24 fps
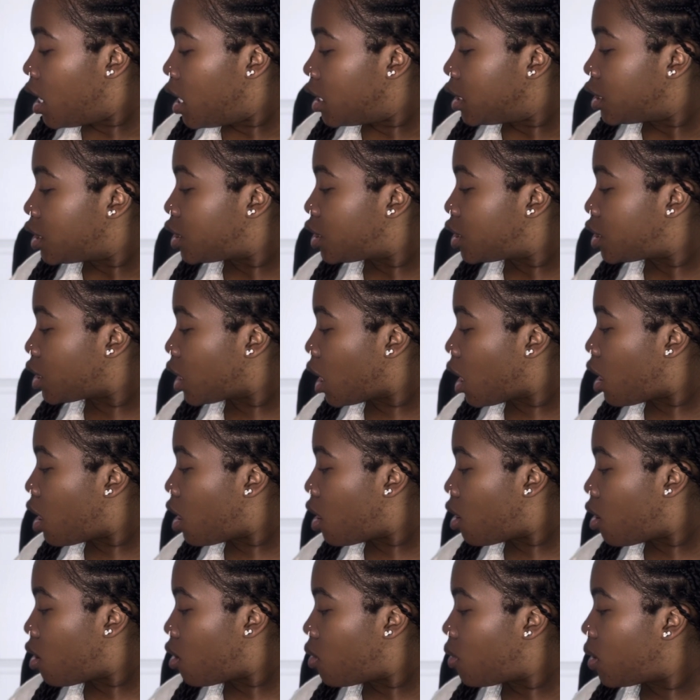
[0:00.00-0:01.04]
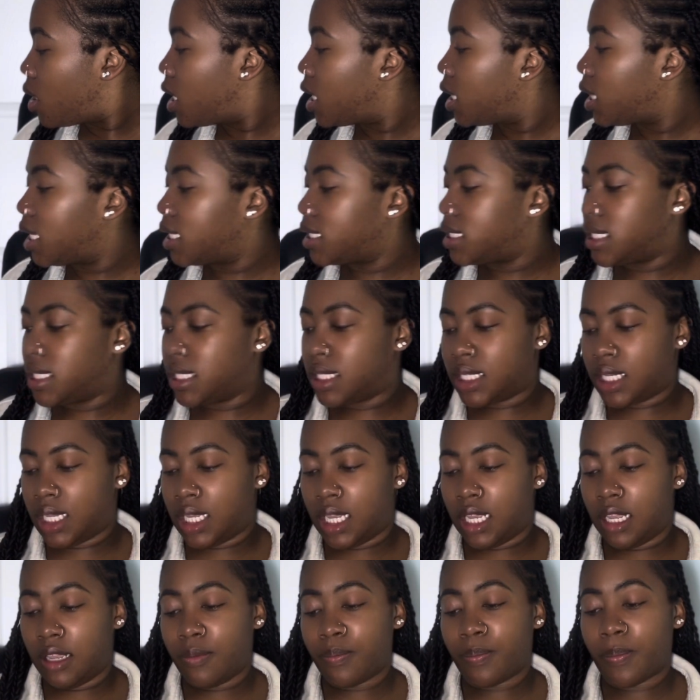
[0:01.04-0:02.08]
So let's
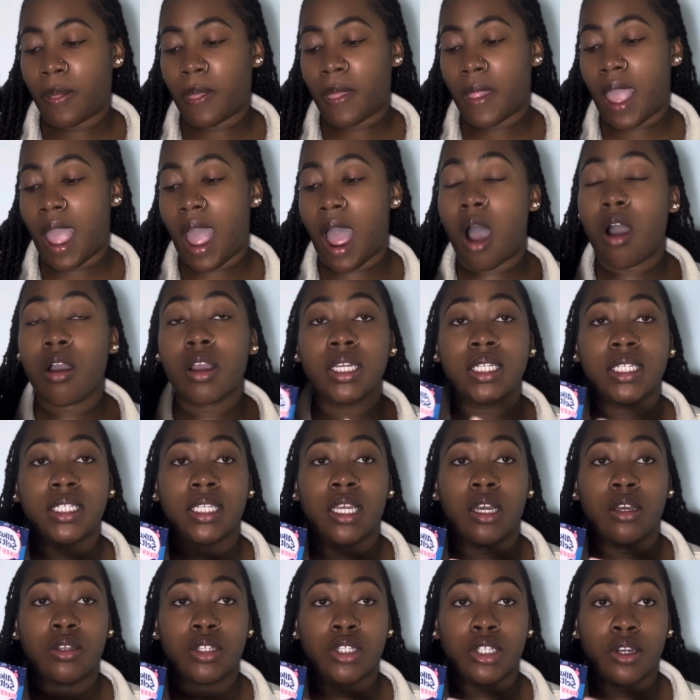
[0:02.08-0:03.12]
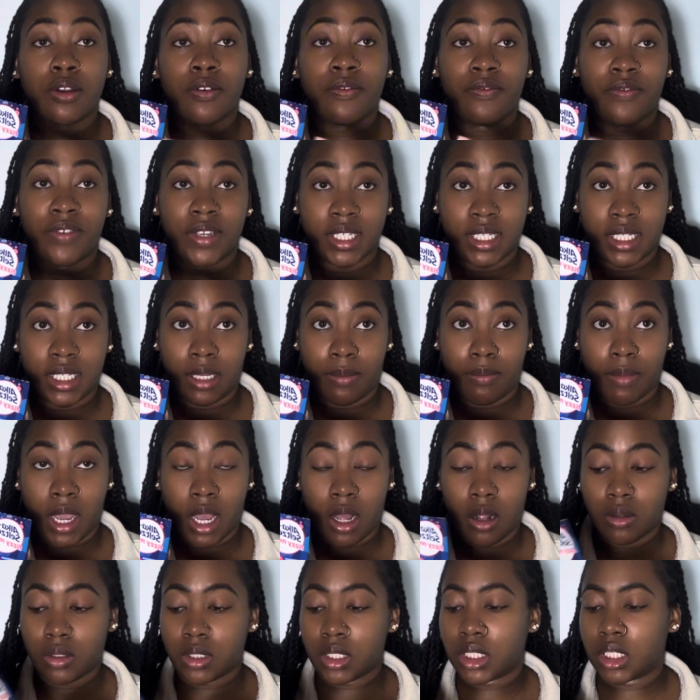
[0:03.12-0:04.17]
see, Alka-Seltzer Fizzy
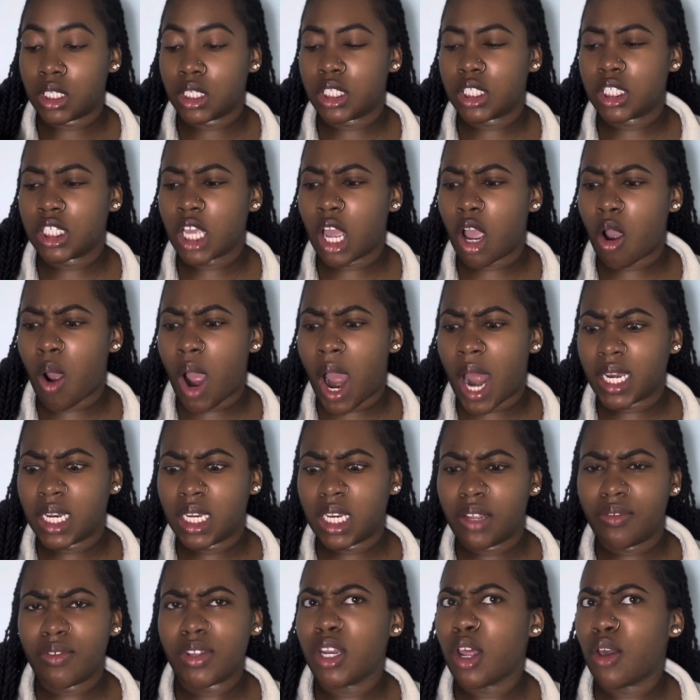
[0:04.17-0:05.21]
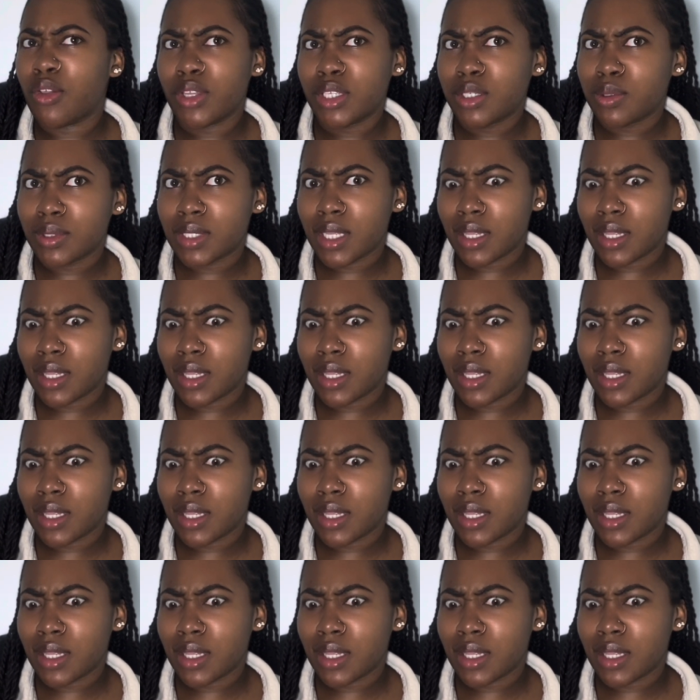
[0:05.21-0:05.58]
Melts. So I didn't even know this was a